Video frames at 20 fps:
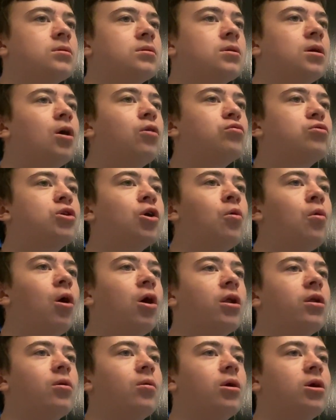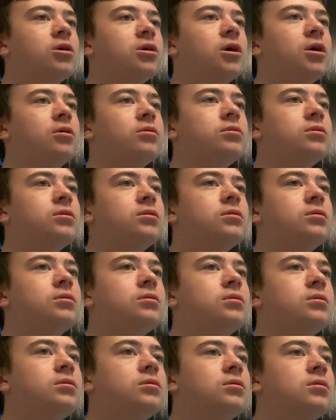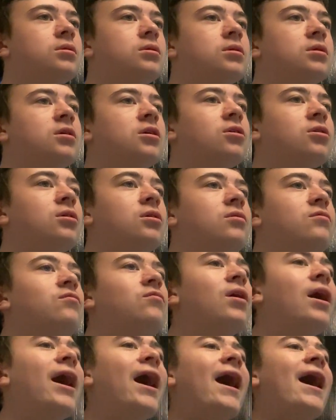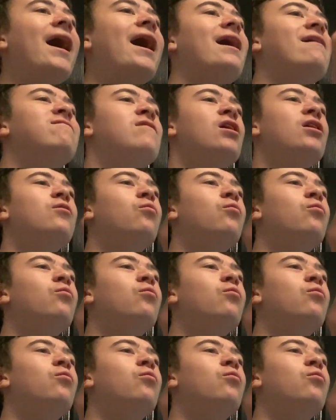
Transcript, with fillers: Oh, go on, Luongo. Red!